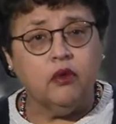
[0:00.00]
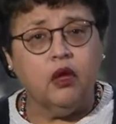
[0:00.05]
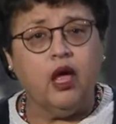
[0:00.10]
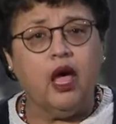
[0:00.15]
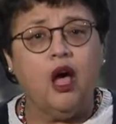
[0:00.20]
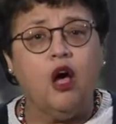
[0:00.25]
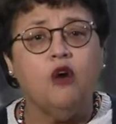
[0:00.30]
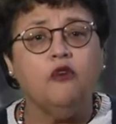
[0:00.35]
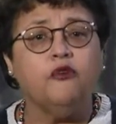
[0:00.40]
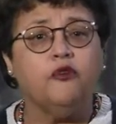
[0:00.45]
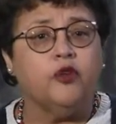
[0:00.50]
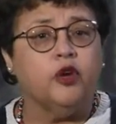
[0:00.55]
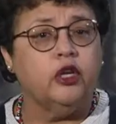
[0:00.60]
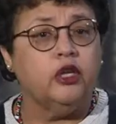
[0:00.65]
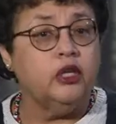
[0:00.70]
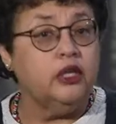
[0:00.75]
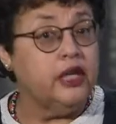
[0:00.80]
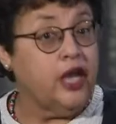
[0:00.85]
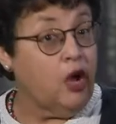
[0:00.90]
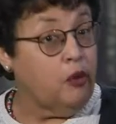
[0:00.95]
Alfred,
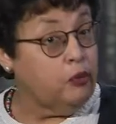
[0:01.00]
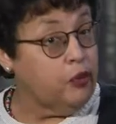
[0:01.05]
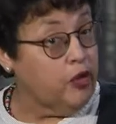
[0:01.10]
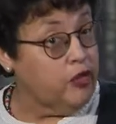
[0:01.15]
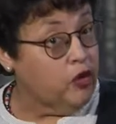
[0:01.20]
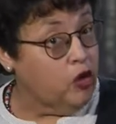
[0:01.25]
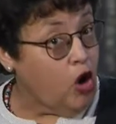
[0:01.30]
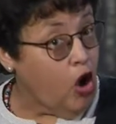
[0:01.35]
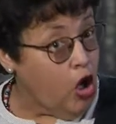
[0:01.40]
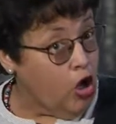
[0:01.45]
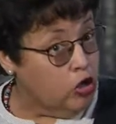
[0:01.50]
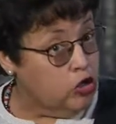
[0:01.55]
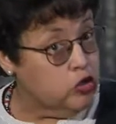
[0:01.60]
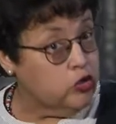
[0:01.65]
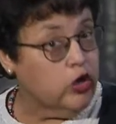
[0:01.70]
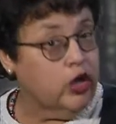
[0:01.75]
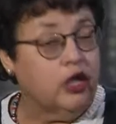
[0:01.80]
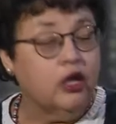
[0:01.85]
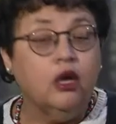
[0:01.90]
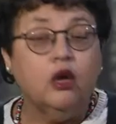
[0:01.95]
now Brother
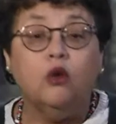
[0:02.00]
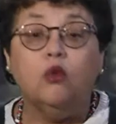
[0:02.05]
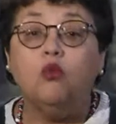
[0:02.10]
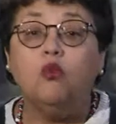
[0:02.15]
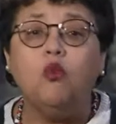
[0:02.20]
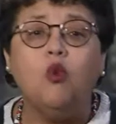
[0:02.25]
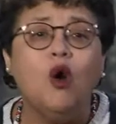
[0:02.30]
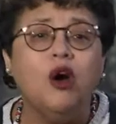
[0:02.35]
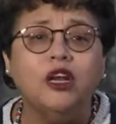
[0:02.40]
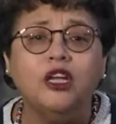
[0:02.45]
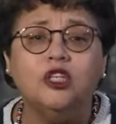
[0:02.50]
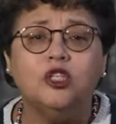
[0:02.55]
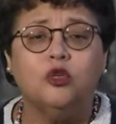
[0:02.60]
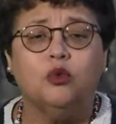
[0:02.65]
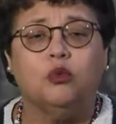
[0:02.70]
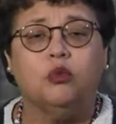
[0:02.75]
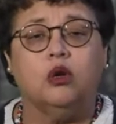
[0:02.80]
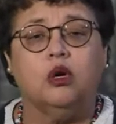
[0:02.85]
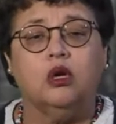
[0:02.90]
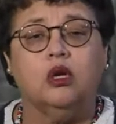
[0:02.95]
Andre, wanted to
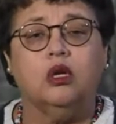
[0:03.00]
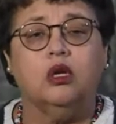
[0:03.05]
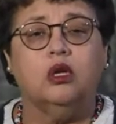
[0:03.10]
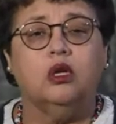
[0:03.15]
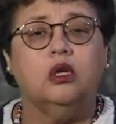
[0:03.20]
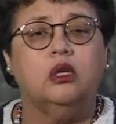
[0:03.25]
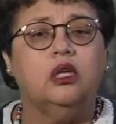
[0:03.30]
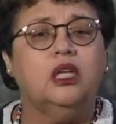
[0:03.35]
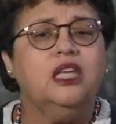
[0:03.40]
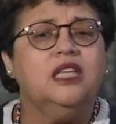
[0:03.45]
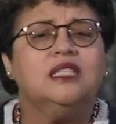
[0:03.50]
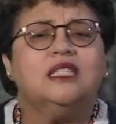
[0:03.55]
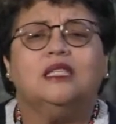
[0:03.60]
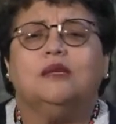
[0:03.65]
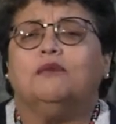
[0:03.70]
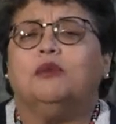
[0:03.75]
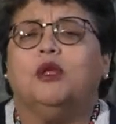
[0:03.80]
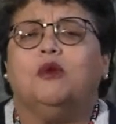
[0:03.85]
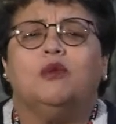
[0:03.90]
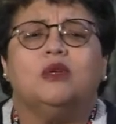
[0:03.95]
work, he
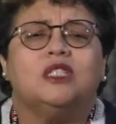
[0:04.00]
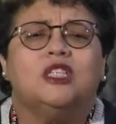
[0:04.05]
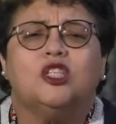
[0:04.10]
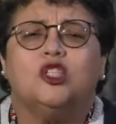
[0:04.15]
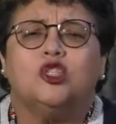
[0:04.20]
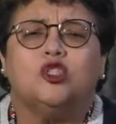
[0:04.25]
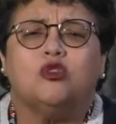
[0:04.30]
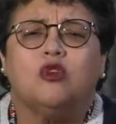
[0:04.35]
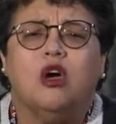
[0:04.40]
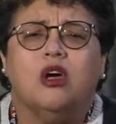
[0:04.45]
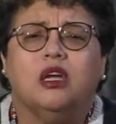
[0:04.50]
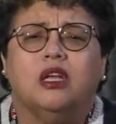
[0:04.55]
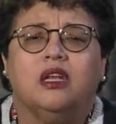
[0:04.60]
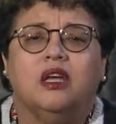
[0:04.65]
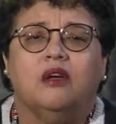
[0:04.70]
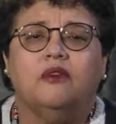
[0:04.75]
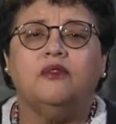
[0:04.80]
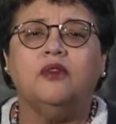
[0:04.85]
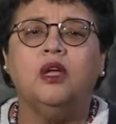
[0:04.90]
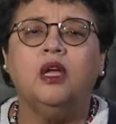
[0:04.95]
simply wasn't strong
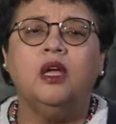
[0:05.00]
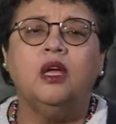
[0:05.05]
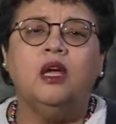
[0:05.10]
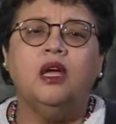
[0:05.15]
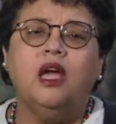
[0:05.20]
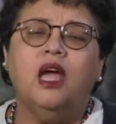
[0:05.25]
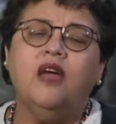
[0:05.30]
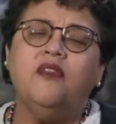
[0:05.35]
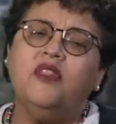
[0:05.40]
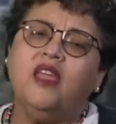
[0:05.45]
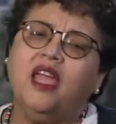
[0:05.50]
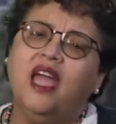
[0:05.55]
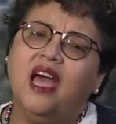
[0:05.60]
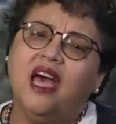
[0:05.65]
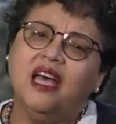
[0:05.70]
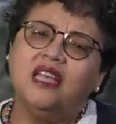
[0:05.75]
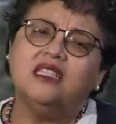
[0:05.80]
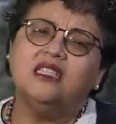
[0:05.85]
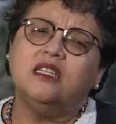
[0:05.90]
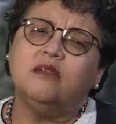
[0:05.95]
enough, and they
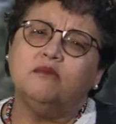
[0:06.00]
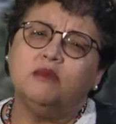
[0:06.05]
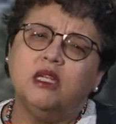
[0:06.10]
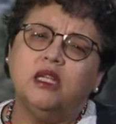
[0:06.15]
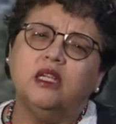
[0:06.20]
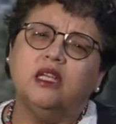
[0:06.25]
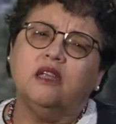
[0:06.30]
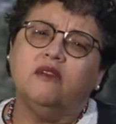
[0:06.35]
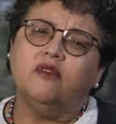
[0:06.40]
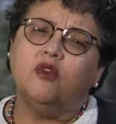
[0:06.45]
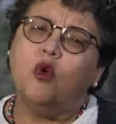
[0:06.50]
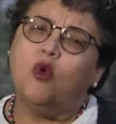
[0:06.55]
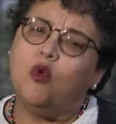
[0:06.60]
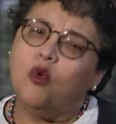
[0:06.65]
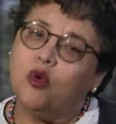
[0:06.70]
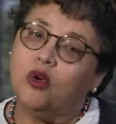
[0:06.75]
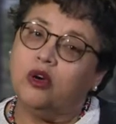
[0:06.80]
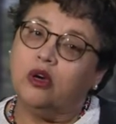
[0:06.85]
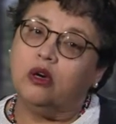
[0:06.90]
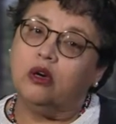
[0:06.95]
asked him to leave the
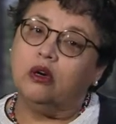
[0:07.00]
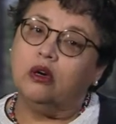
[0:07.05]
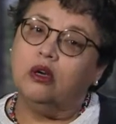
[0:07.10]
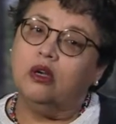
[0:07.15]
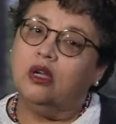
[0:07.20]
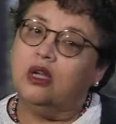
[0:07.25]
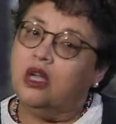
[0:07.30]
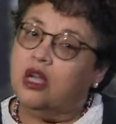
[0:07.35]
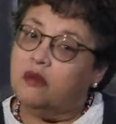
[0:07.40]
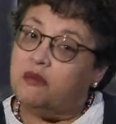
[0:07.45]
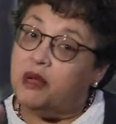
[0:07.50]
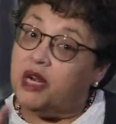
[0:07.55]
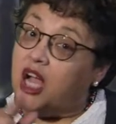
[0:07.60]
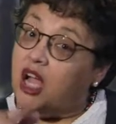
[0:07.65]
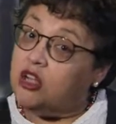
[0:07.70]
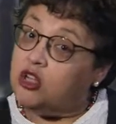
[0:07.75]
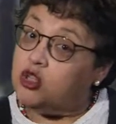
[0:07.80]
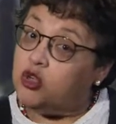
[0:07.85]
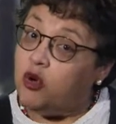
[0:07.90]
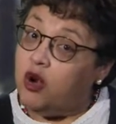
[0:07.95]
order. But
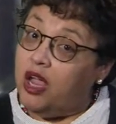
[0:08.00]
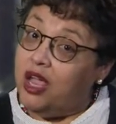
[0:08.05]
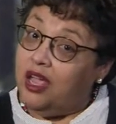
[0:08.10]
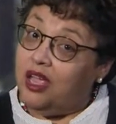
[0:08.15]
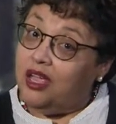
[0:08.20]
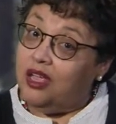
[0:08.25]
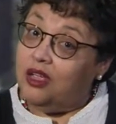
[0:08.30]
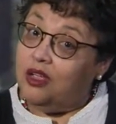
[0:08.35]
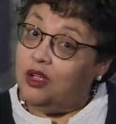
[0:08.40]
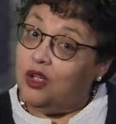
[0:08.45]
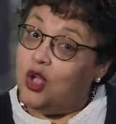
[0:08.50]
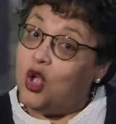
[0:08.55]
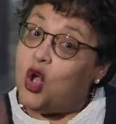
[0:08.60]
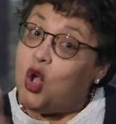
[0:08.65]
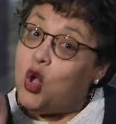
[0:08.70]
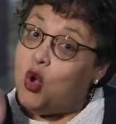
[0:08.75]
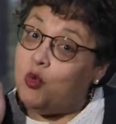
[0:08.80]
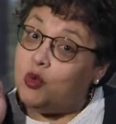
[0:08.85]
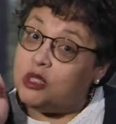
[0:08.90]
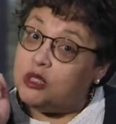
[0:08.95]
Andre,
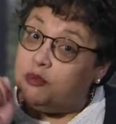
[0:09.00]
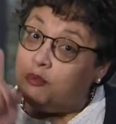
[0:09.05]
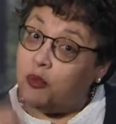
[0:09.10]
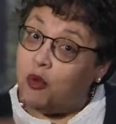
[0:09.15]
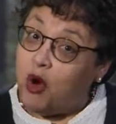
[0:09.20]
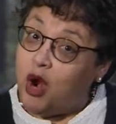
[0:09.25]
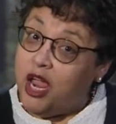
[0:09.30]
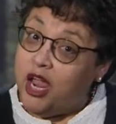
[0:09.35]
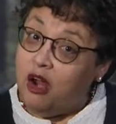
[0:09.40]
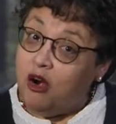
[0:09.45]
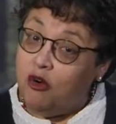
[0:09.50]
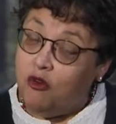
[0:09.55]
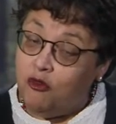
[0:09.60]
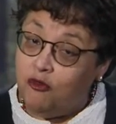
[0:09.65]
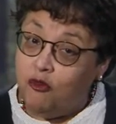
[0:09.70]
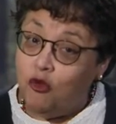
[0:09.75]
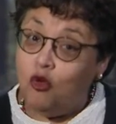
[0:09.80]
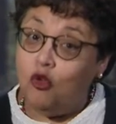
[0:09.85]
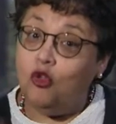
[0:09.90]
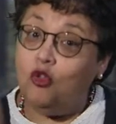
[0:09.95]
who was
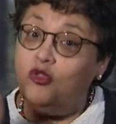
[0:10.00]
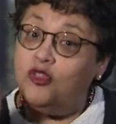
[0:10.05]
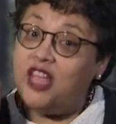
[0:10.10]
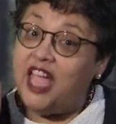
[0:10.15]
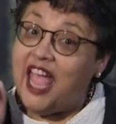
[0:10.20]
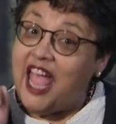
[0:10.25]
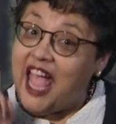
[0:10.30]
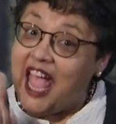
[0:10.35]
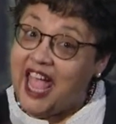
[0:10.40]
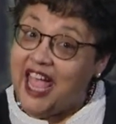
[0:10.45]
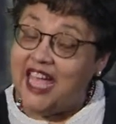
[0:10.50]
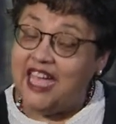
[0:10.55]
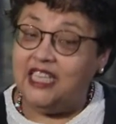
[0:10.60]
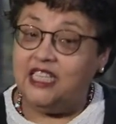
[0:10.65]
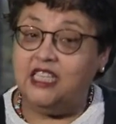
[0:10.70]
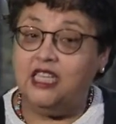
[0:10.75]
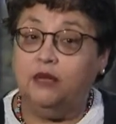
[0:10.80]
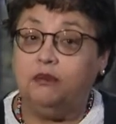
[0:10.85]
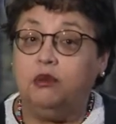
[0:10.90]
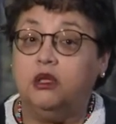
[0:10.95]
prayerful and
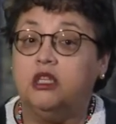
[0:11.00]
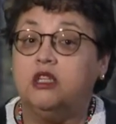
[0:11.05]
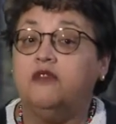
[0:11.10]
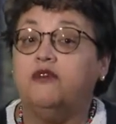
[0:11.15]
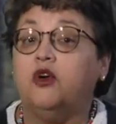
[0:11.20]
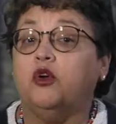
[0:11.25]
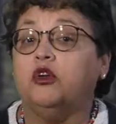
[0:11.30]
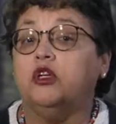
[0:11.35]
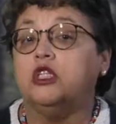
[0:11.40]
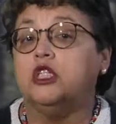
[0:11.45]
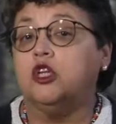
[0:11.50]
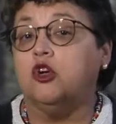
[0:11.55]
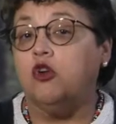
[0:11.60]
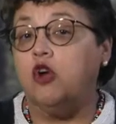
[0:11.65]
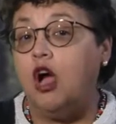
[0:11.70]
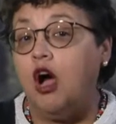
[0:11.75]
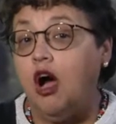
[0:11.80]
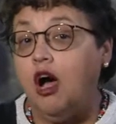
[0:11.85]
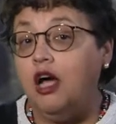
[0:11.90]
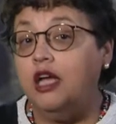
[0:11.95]
deeply devoted to
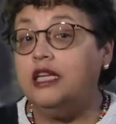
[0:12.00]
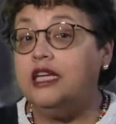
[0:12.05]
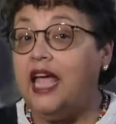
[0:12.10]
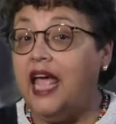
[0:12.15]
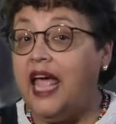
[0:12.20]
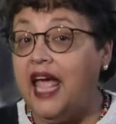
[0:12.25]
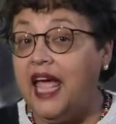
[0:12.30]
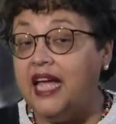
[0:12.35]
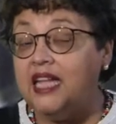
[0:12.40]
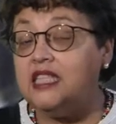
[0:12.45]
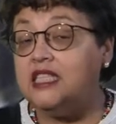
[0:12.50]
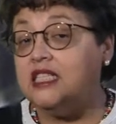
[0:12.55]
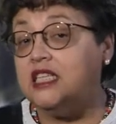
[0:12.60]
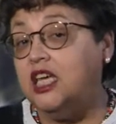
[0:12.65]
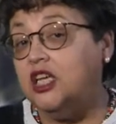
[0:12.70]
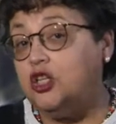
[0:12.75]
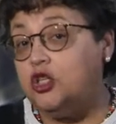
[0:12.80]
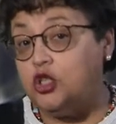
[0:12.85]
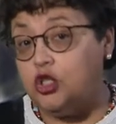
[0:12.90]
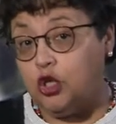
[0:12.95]
God and
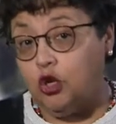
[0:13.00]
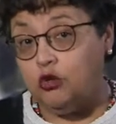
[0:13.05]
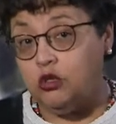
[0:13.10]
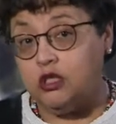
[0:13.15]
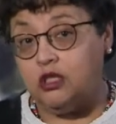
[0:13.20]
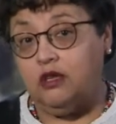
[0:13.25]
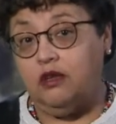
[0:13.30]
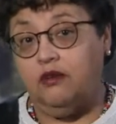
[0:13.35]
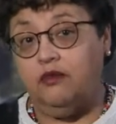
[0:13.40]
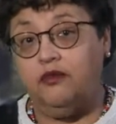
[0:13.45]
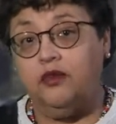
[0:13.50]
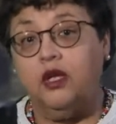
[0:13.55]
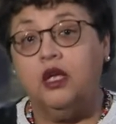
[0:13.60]
Saint Joseph,